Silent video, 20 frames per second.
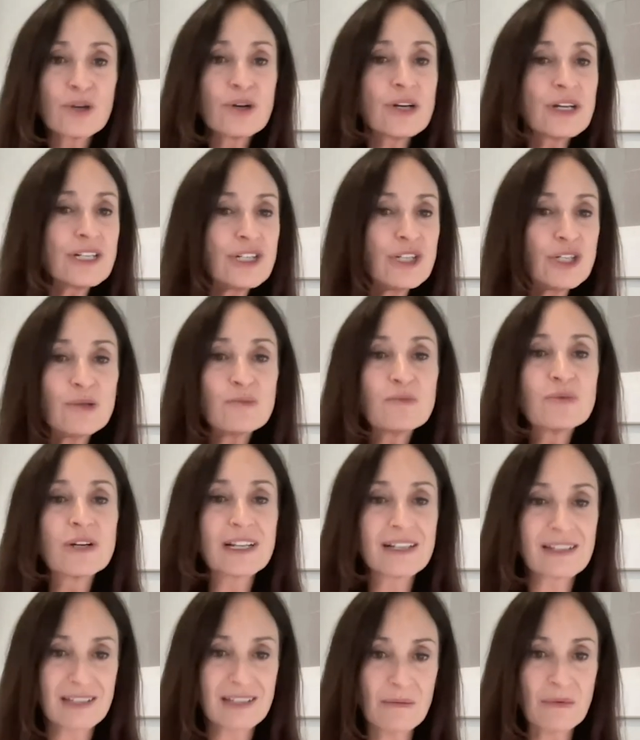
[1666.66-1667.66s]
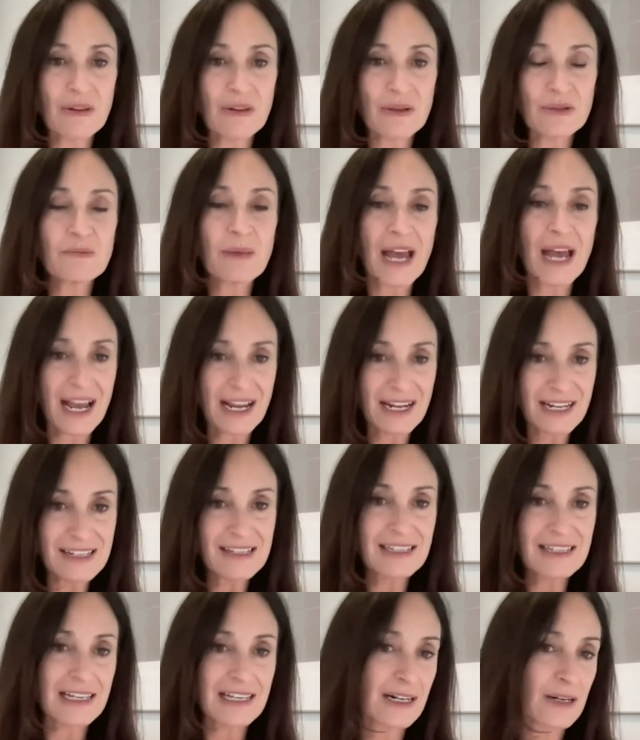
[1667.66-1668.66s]
could you bring some of those back
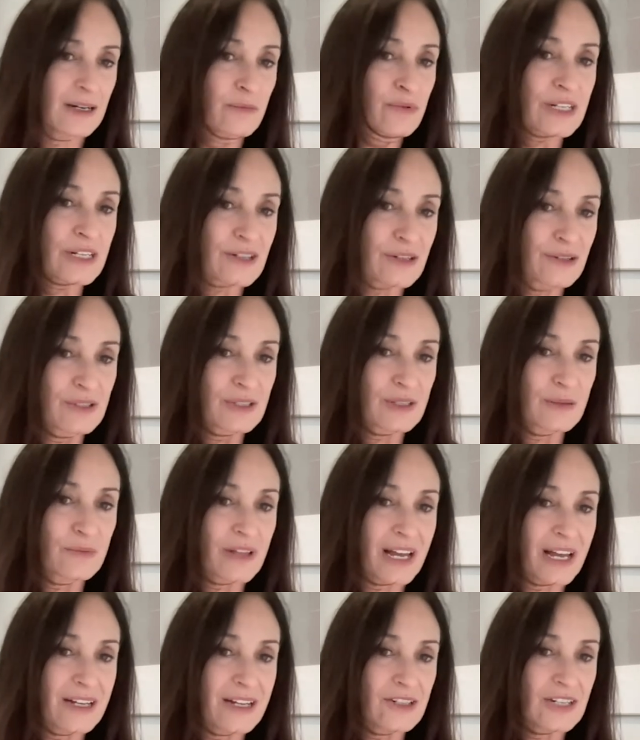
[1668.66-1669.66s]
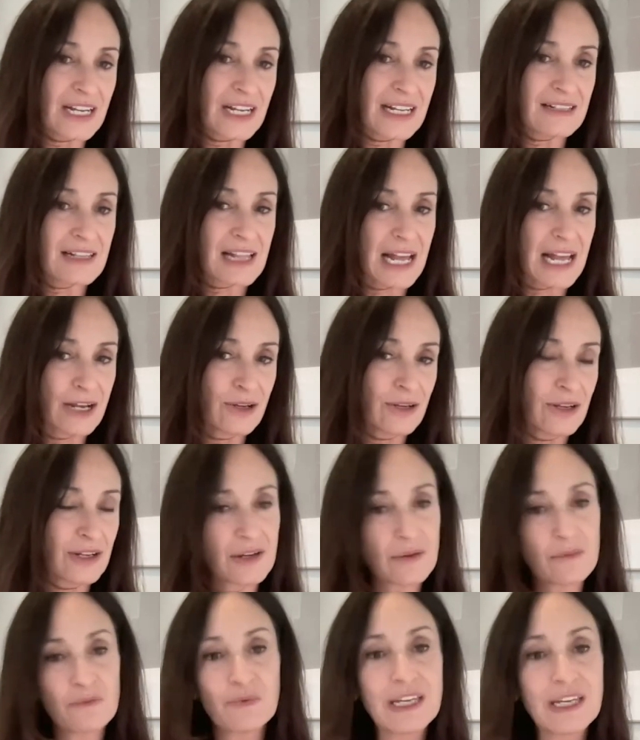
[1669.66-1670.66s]
and set up regional supply chains that could
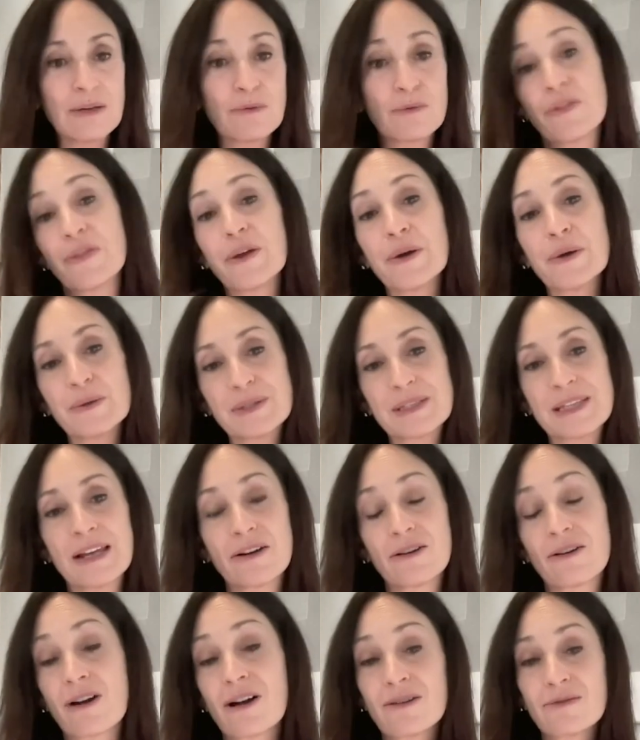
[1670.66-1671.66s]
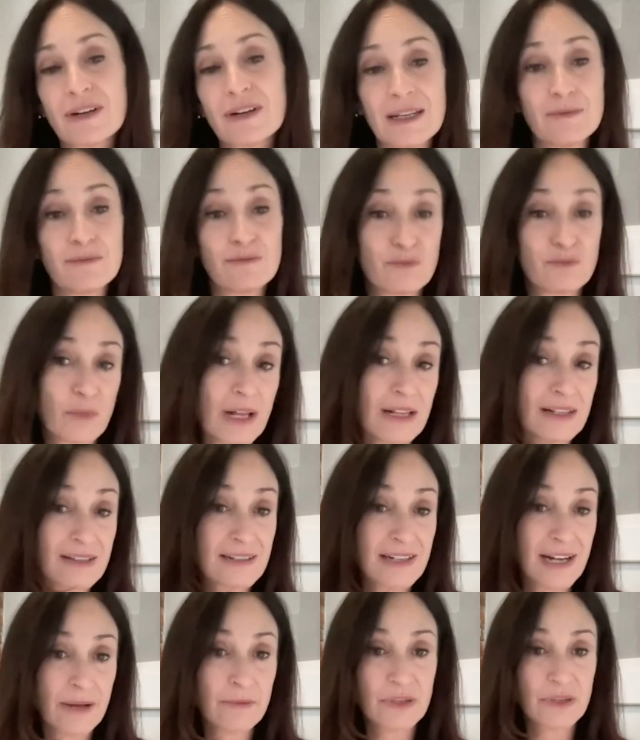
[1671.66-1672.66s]
compete with those that are already well
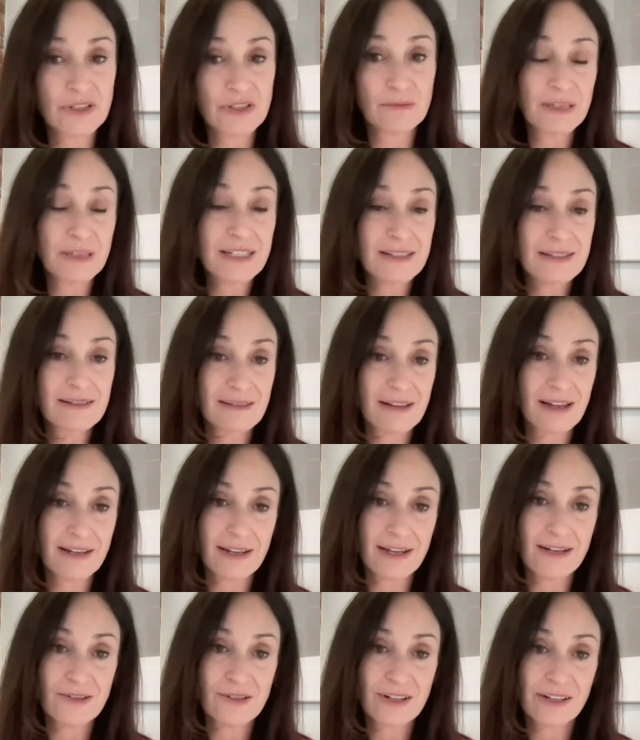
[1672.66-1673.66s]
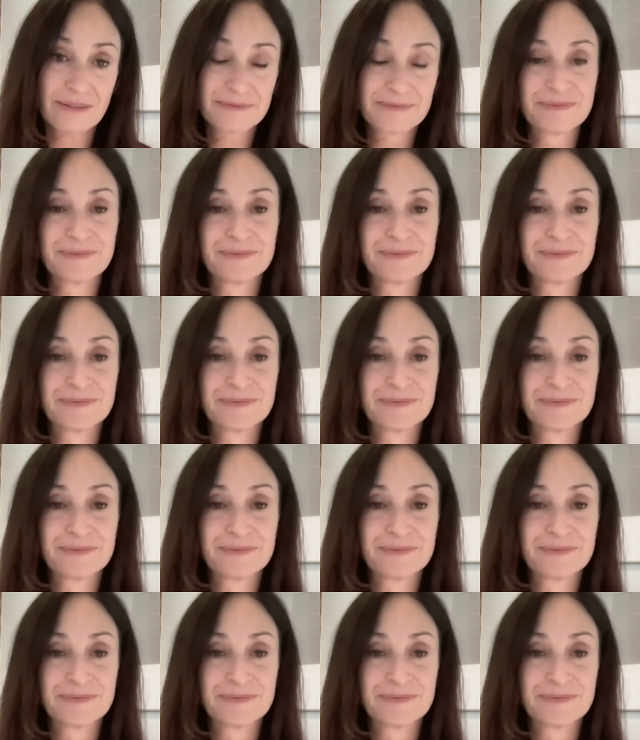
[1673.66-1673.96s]
established in places like Asia?